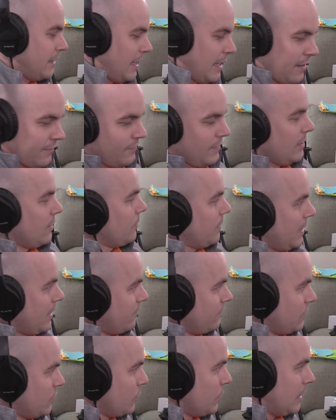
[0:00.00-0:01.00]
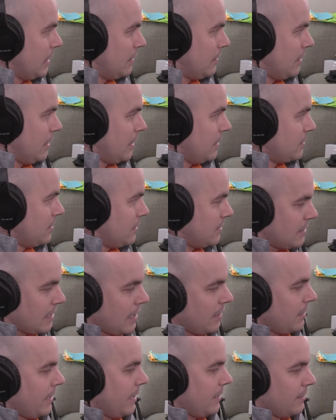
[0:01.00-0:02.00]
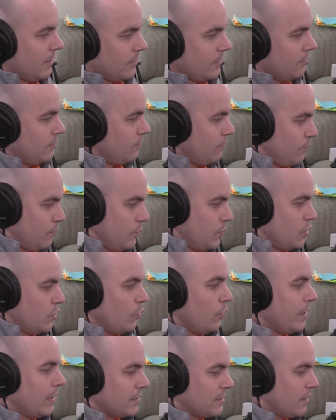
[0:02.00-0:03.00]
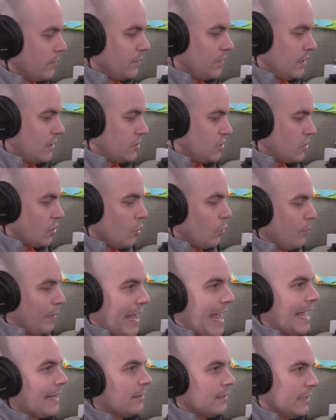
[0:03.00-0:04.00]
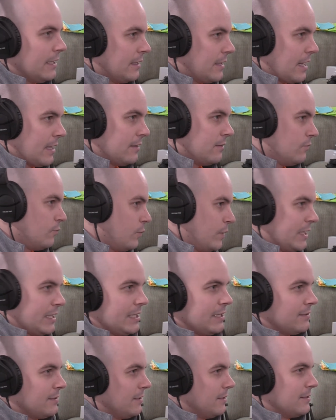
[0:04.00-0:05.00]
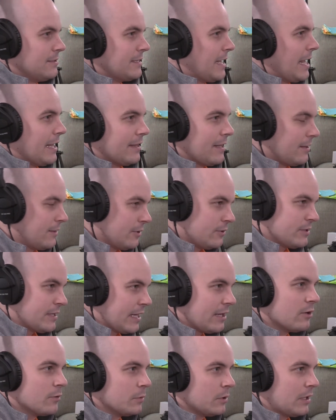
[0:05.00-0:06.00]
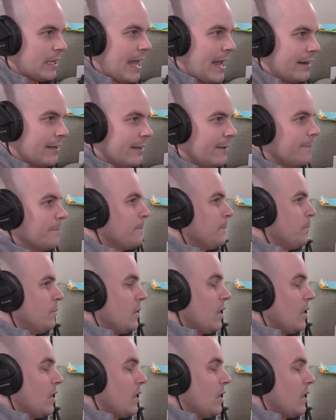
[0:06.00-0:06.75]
Right. They have their way of doing things. It's not like they're doing something so badly that we need to say that they're terrible at it.